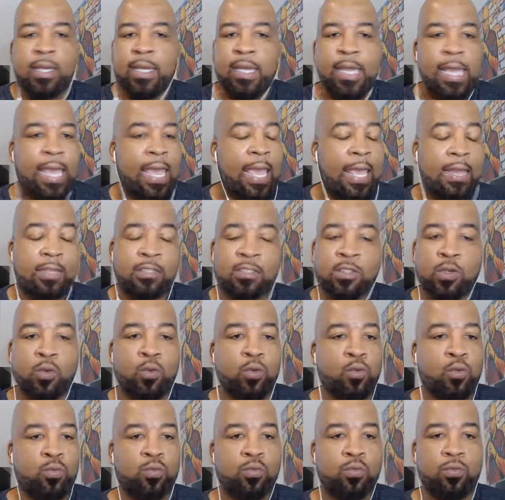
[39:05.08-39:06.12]
in
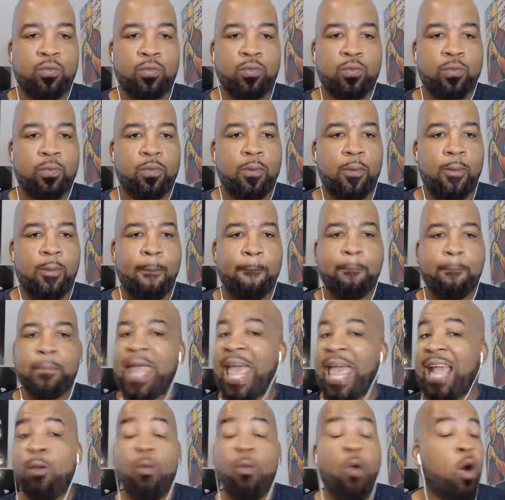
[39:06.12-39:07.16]
school.
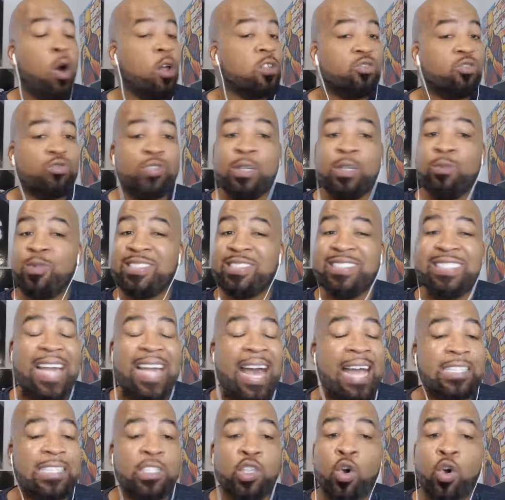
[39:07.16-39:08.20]
Black Wall Street was
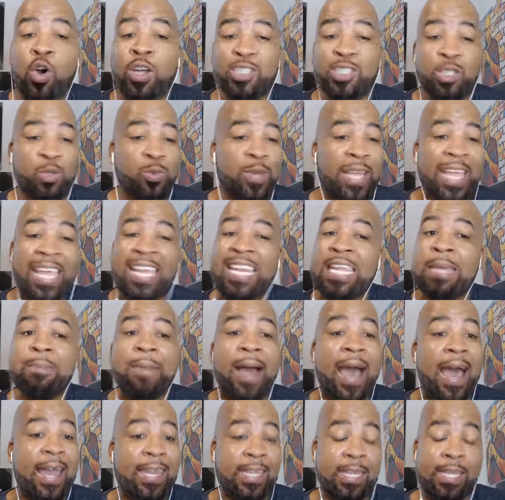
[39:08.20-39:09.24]
not taught to
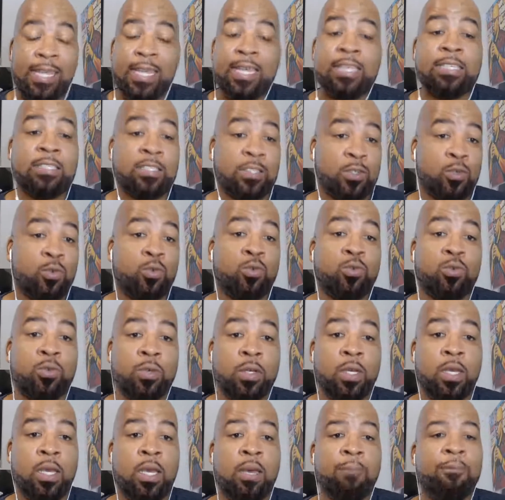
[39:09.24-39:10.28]
anybody in school.
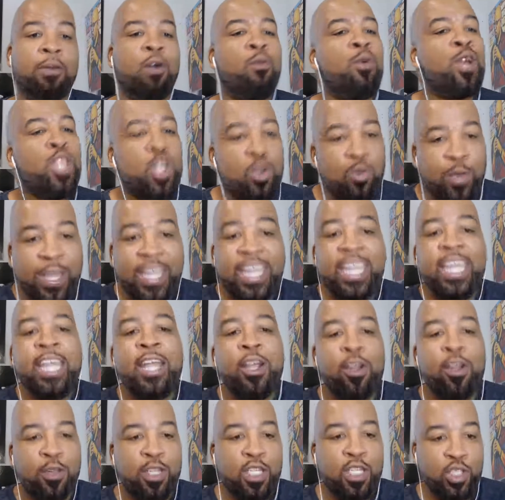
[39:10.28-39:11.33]
But when you
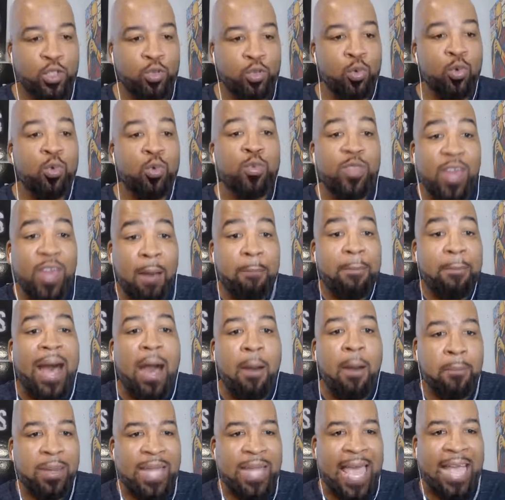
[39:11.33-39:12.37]
hear the truth about
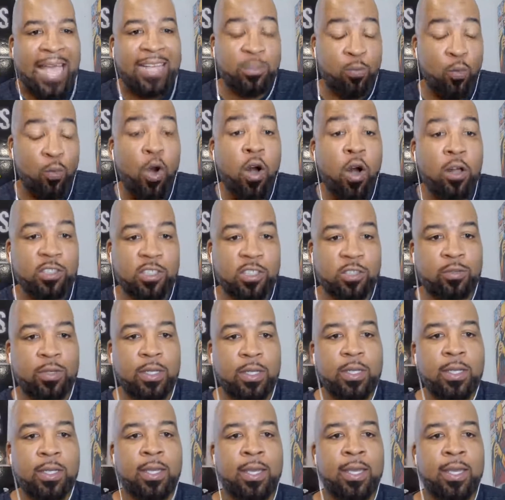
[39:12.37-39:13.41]
Black Wall Street,
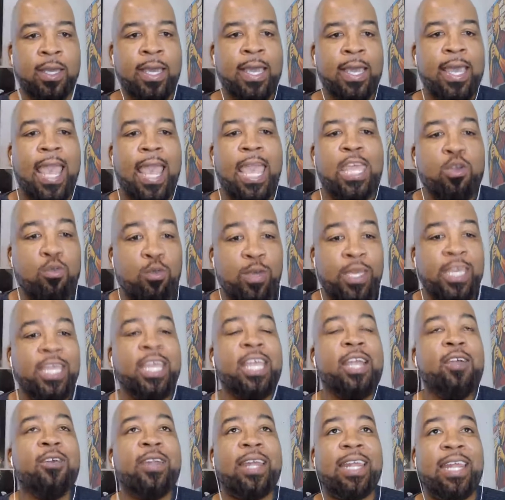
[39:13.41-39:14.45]
and you
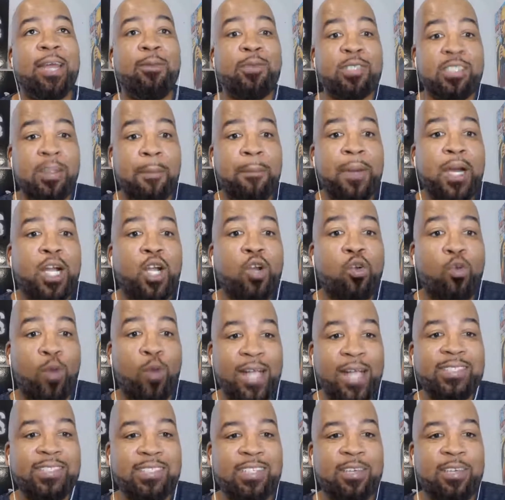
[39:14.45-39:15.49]
hear that it was a
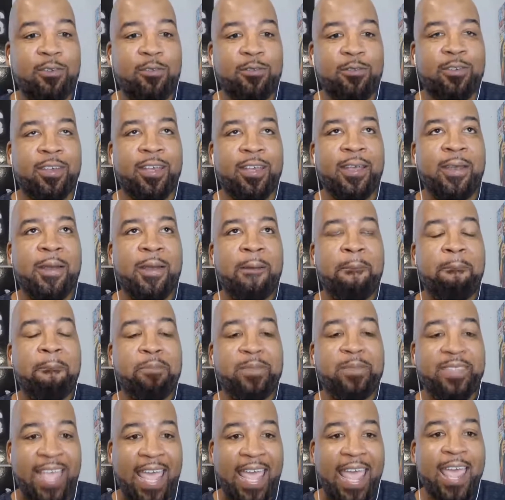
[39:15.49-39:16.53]
progressive
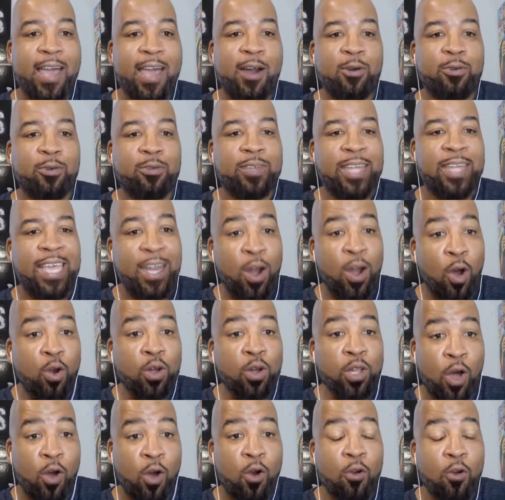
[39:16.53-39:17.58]
town in
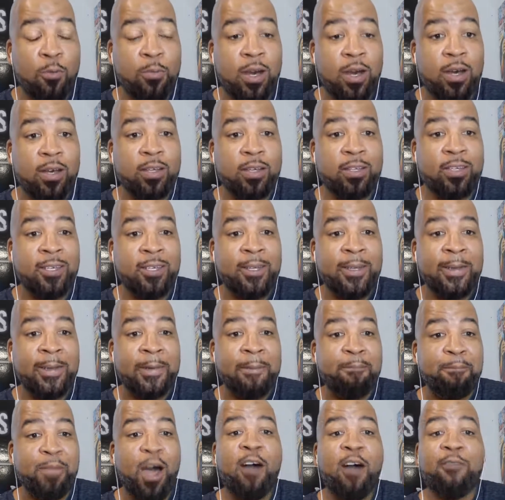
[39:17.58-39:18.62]
Oklahoma
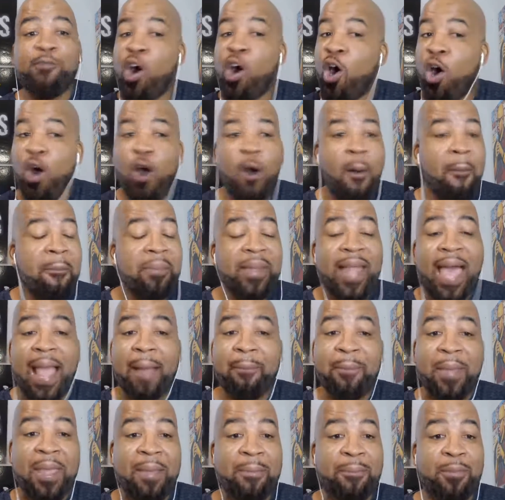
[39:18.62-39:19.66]
of all Black
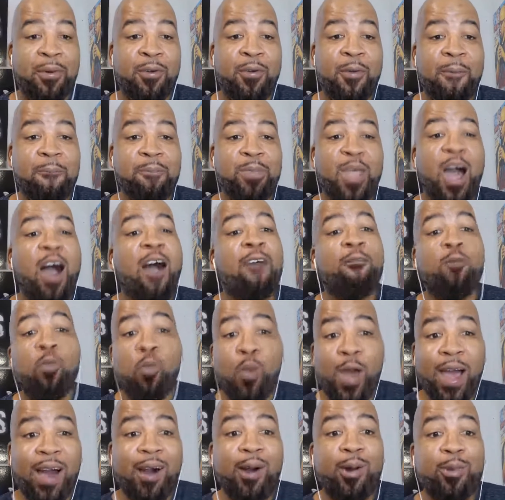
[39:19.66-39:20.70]
people, of
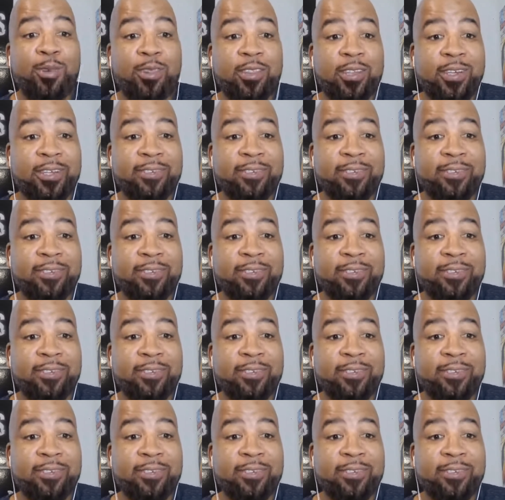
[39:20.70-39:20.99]
wealth